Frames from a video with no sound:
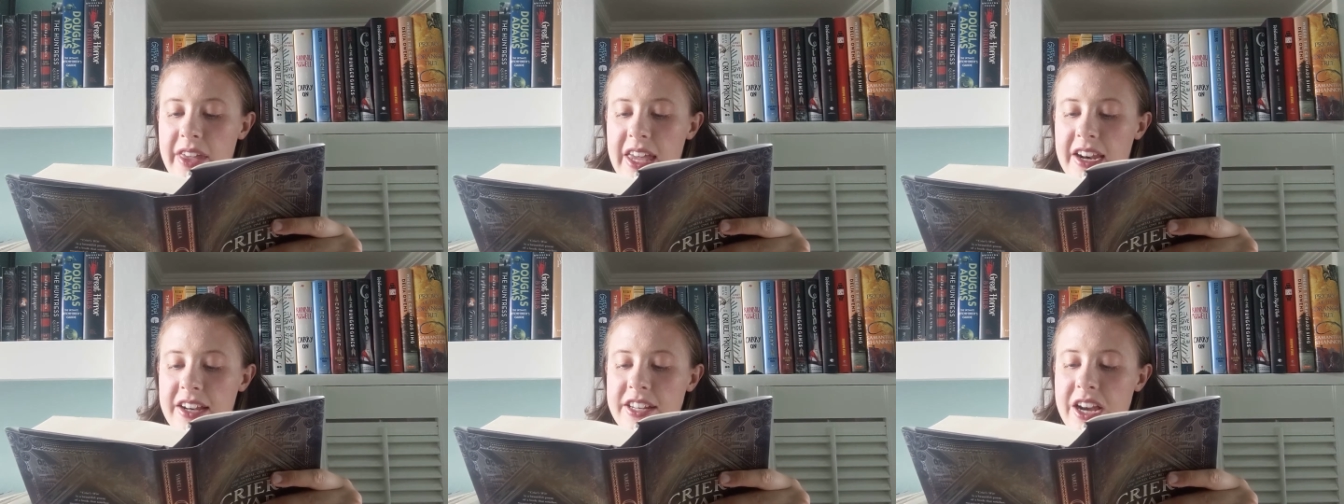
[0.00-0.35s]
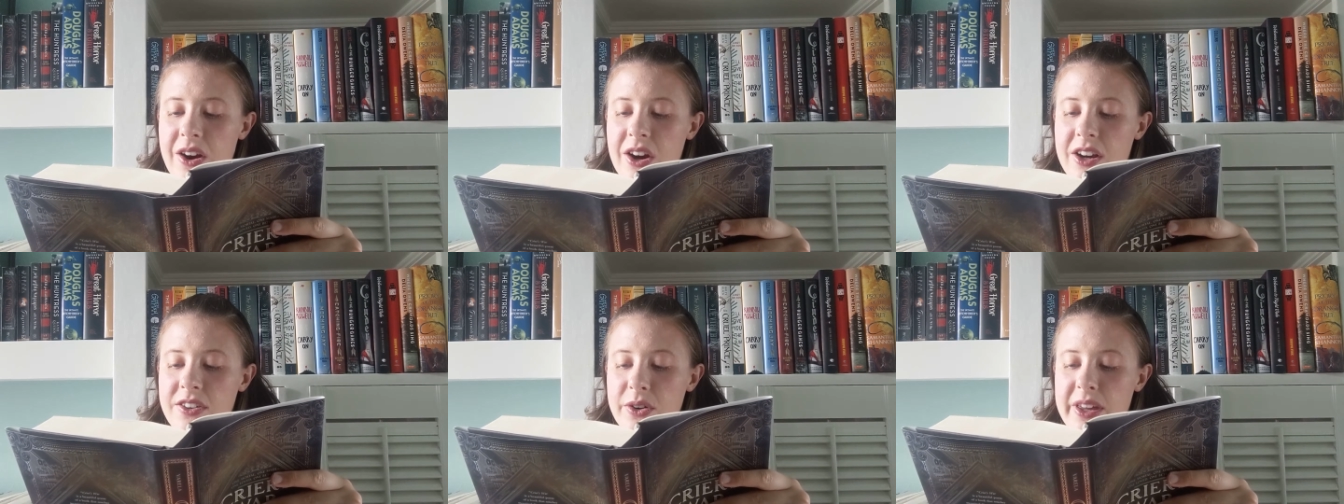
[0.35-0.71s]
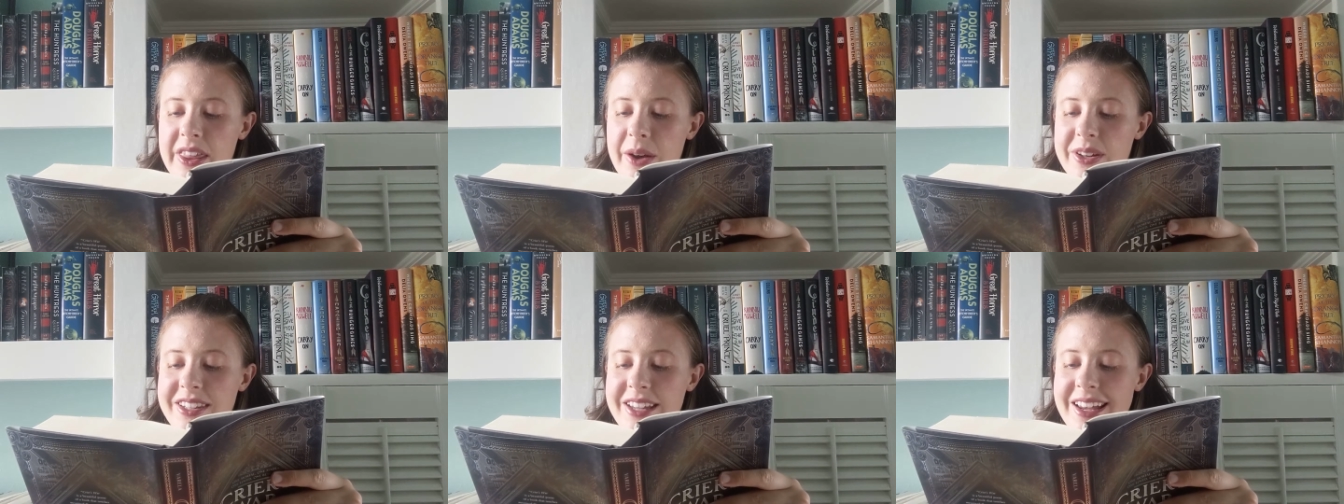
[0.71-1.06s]
in a territory
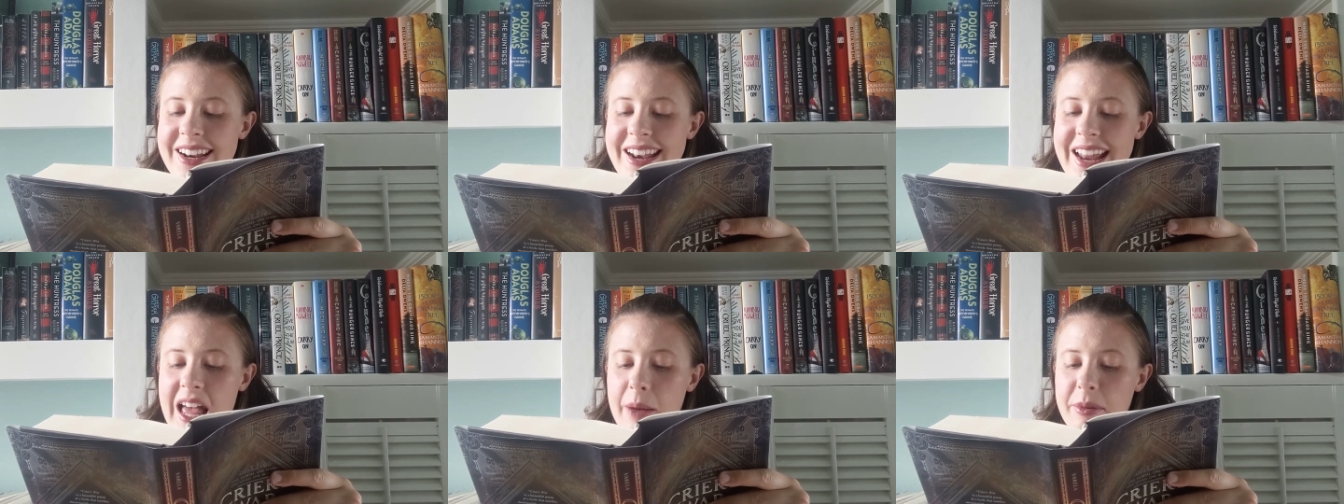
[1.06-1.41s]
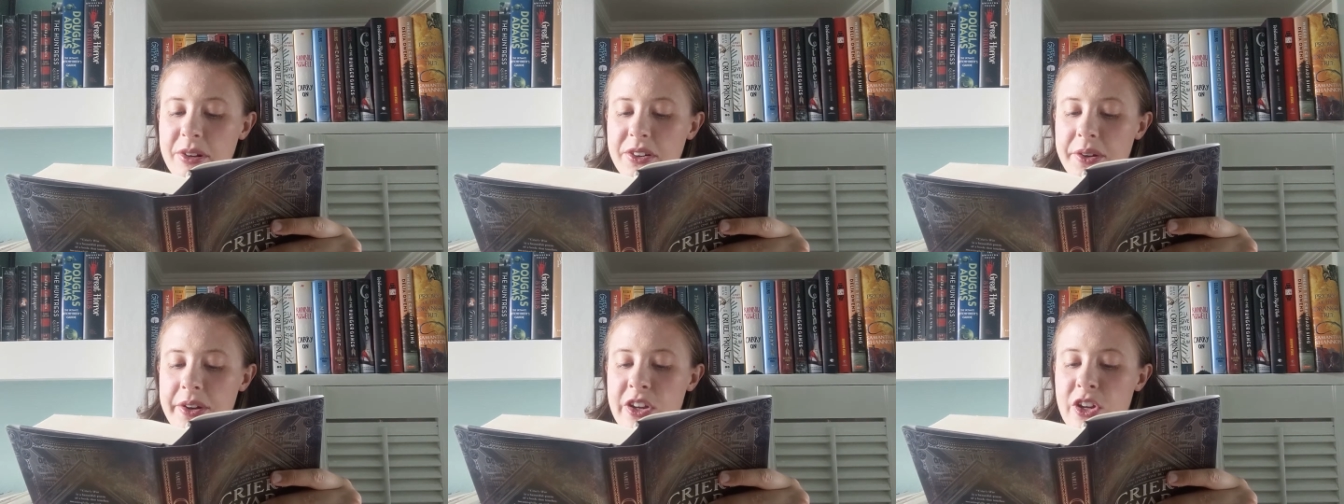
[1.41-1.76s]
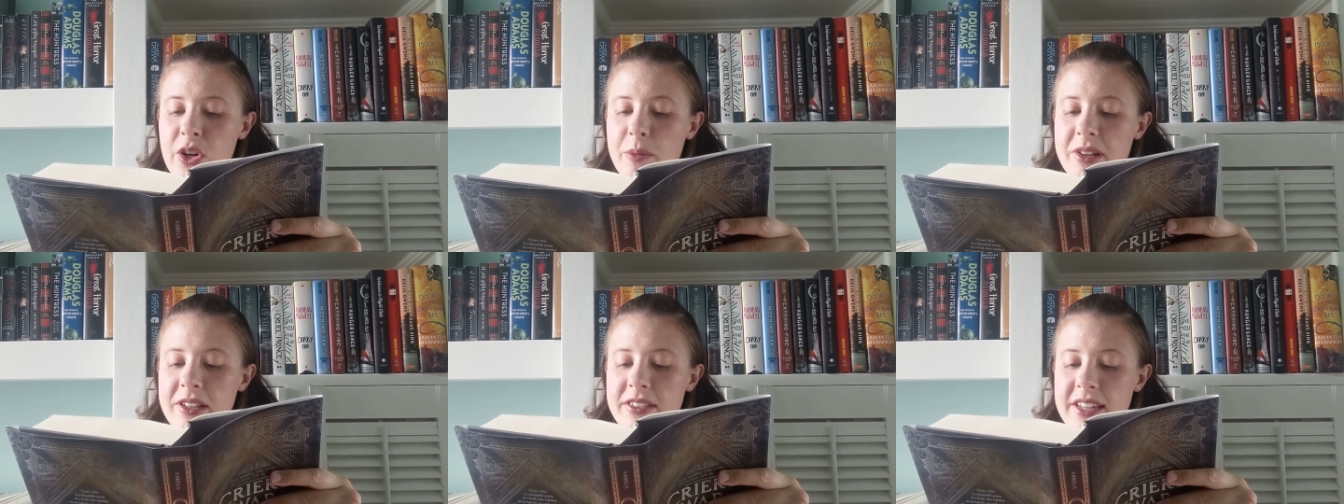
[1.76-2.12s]
that was uninhabitable to
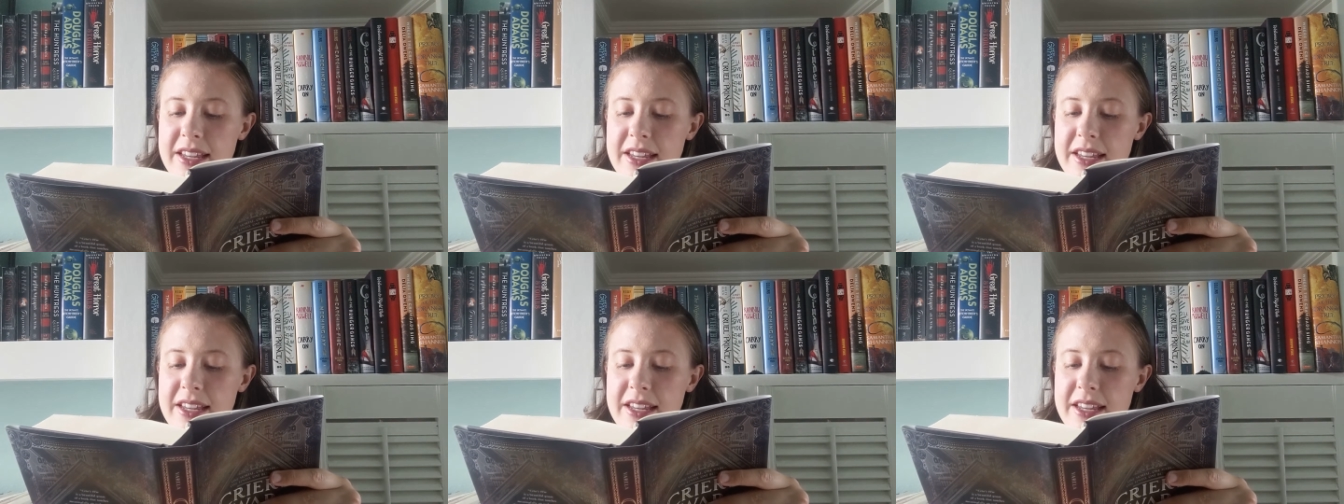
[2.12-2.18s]
humans,